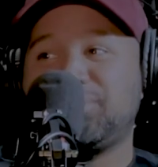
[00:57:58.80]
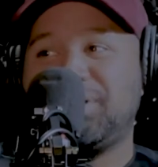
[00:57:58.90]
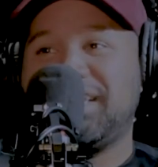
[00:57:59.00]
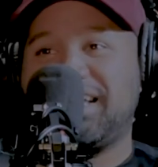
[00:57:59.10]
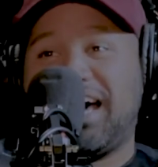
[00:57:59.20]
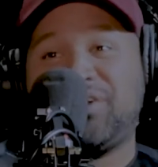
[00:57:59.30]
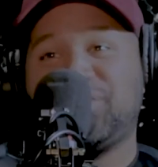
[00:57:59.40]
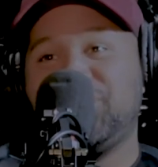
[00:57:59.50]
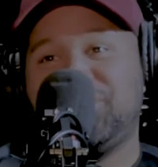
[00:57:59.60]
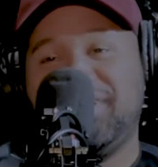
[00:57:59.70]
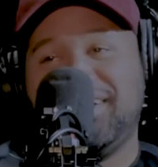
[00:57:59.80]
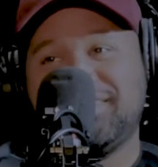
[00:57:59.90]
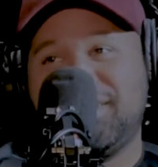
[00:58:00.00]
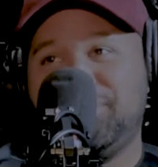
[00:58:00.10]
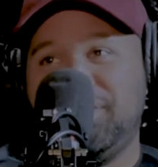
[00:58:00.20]
way that I don't know if he acts
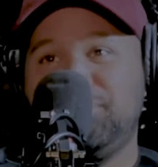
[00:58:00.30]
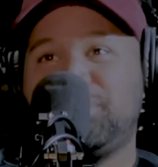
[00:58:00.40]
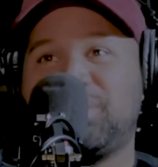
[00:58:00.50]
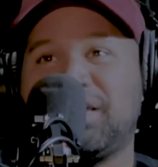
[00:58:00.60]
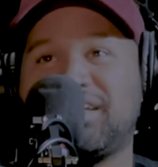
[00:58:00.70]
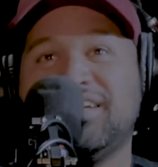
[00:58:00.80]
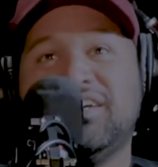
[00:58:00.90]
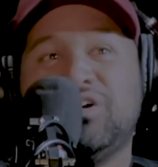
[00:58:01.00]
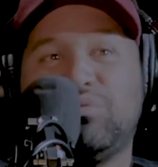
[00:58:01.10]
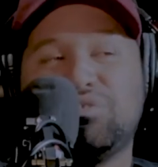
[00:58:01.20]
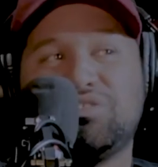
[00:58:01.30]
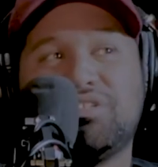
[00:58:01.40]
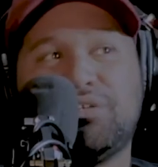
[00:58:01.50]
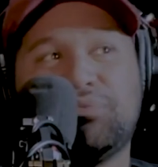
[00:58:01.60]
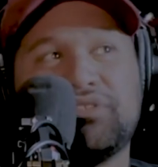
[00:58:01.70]
that way, but like once you
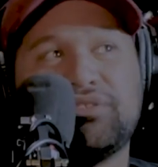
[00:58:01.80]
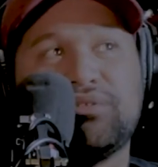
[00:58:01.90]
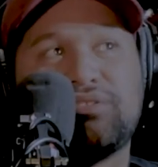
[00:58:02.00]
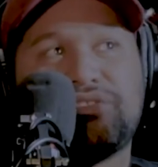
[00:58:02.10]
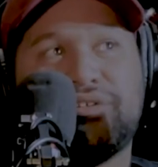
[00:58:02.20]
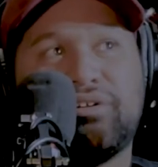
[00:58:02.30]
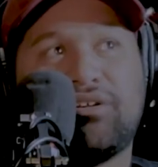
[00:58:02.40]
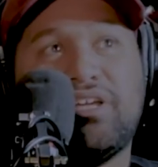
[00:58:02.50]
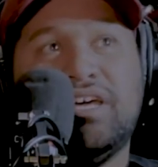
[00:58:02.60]
come into a certain